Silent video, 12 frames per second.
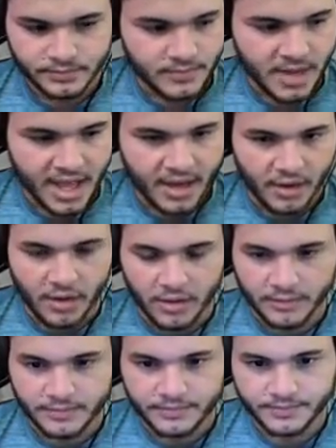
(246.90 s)
At
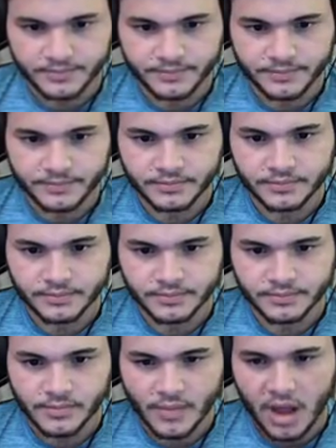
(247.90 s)
all.
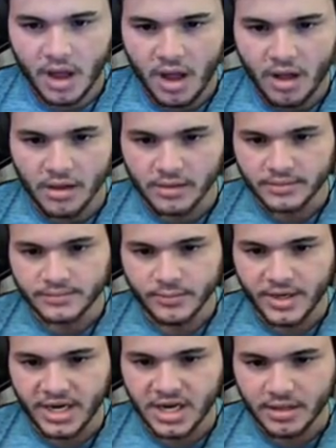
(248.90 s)
Oh,
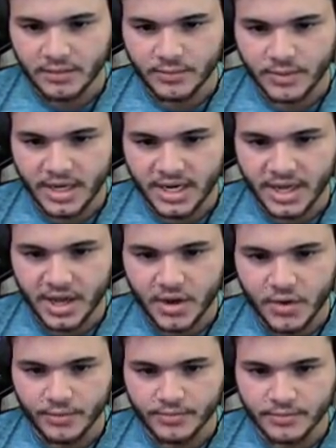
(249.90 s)
we need a, we need a
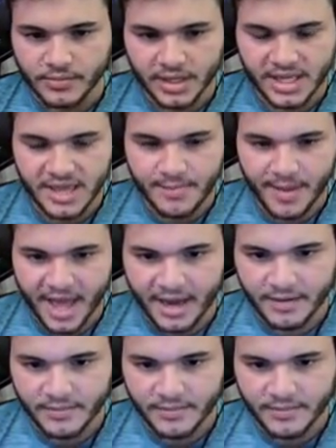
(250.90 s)
code, a keypad.